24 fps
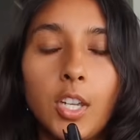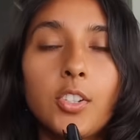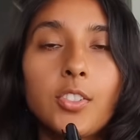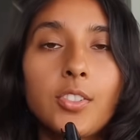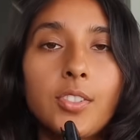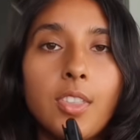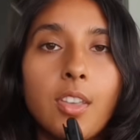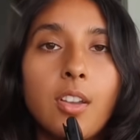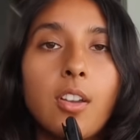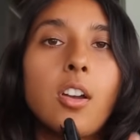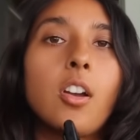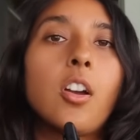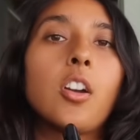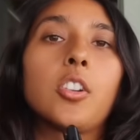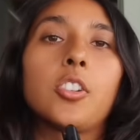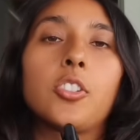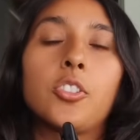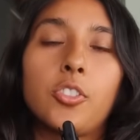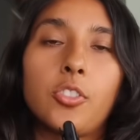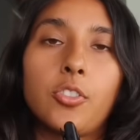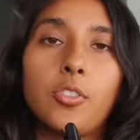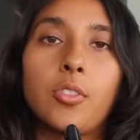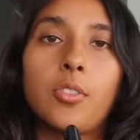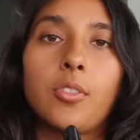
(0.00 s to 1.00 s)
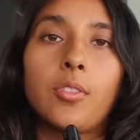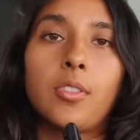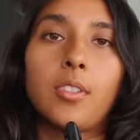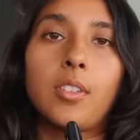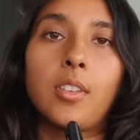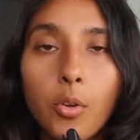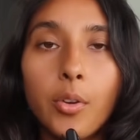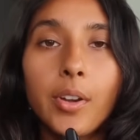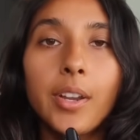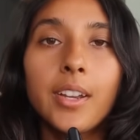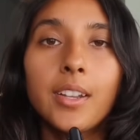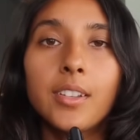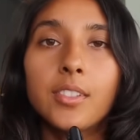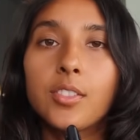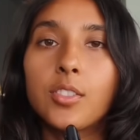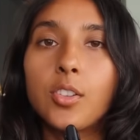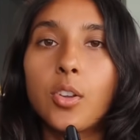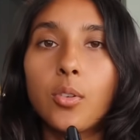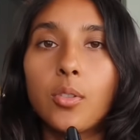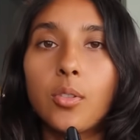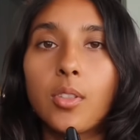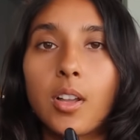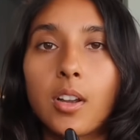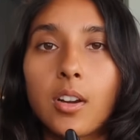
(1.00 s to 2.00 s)
Here's the harsh truth. Coding is
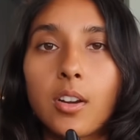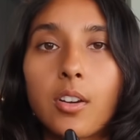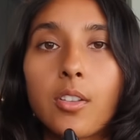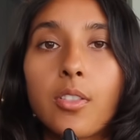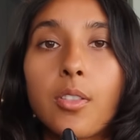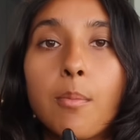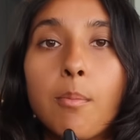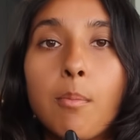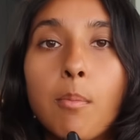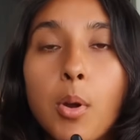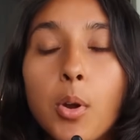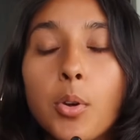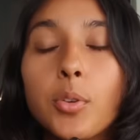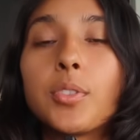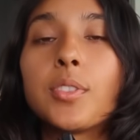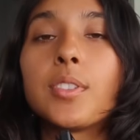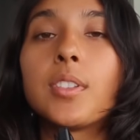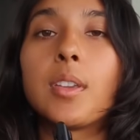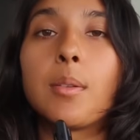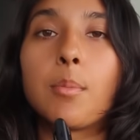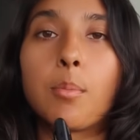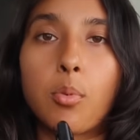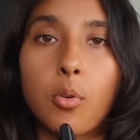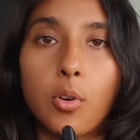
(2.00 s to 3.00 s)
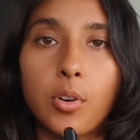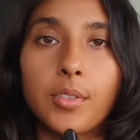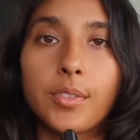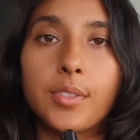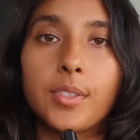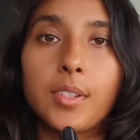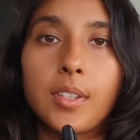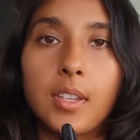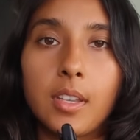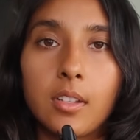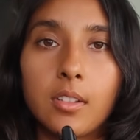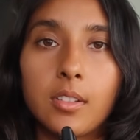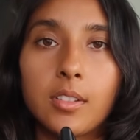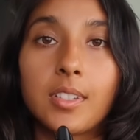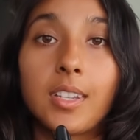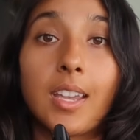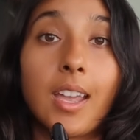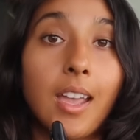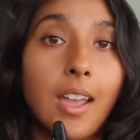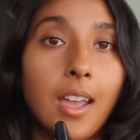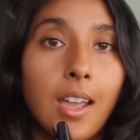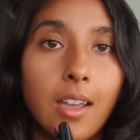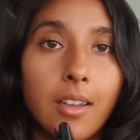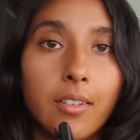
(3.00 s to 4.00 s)
no longer the most important skill to
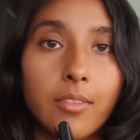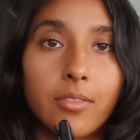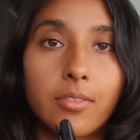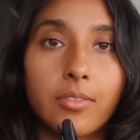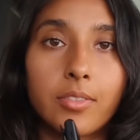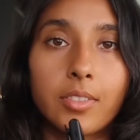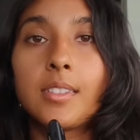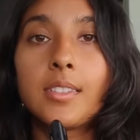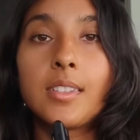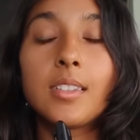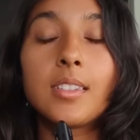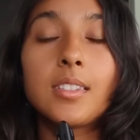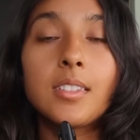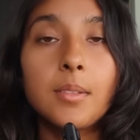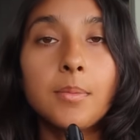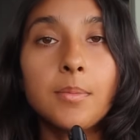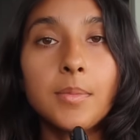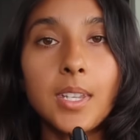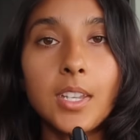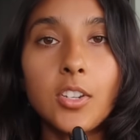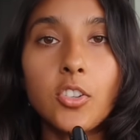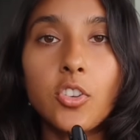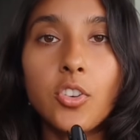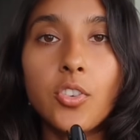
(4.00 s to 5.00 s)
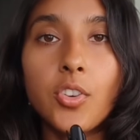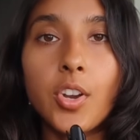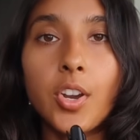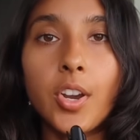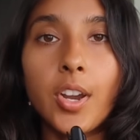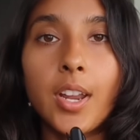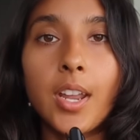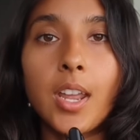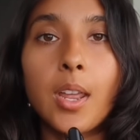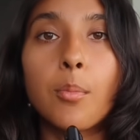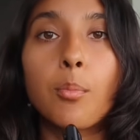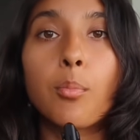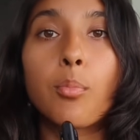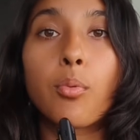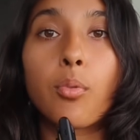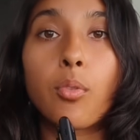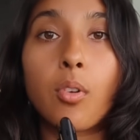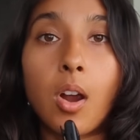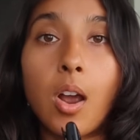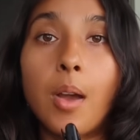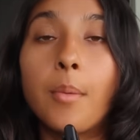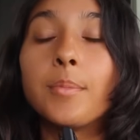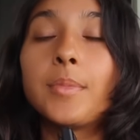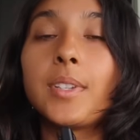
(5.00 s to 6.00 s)
have. Systems engineering and
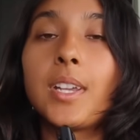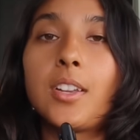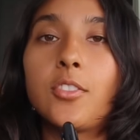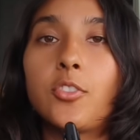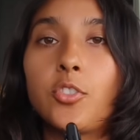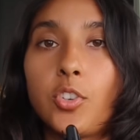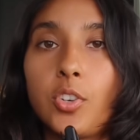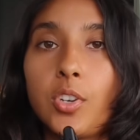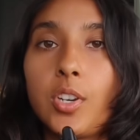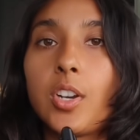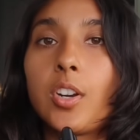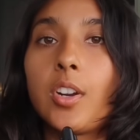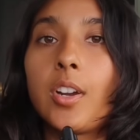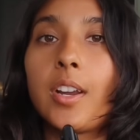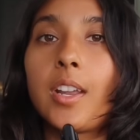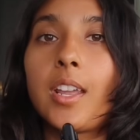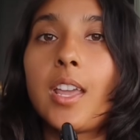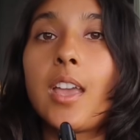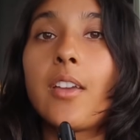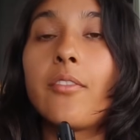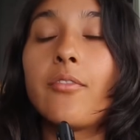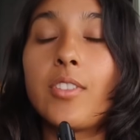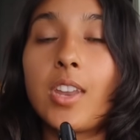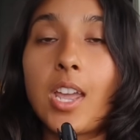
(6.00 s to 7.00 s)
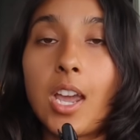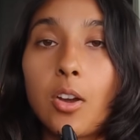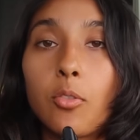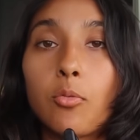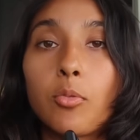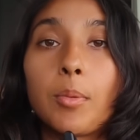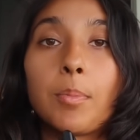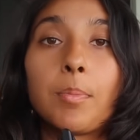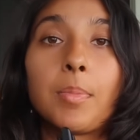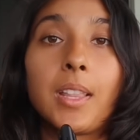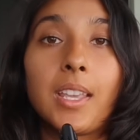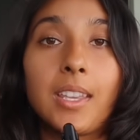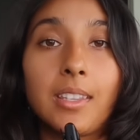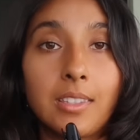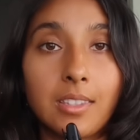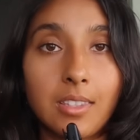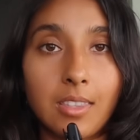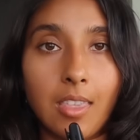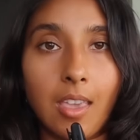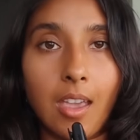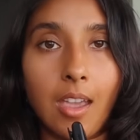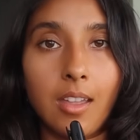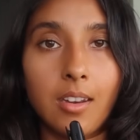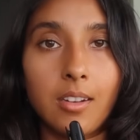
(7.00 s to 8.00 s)
prompt engineering have now replaced
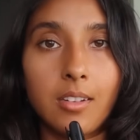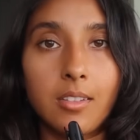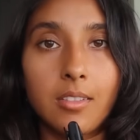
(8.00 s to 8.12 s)
that.